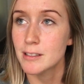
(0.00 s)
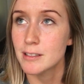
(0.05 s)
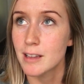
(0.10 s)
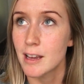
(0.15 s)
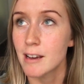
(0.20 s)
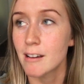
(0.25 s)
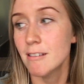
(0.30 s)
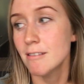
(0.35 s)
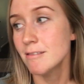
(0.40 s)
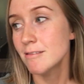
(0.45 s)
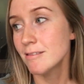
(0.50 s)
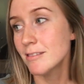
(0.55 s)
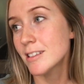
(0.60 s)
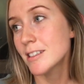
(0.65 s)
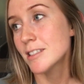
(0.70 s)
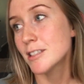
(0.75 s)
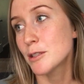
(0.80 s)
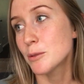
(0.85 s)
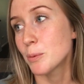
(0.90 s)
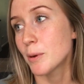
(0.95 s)
I was like,
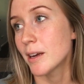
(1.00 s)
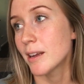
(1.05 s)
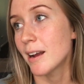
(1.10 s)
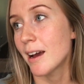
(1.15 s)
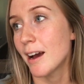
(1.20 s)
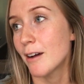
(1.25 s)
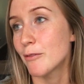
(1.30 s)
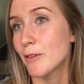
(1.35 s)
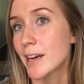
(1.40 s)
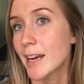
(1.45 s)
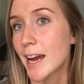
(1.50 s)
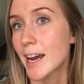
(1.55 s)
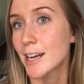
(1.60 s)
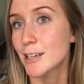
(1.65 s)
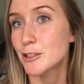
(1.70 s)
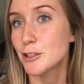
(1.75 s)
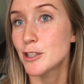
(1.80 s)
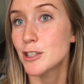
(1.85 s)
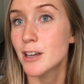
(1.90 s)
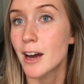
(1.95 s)
this is weird. I have like
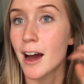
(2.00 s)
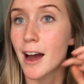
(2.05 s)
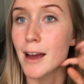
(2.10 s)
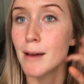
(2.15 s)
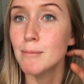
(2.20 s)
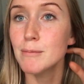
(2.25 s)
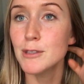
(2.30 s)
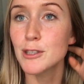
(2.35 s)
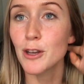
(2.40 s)
extra time.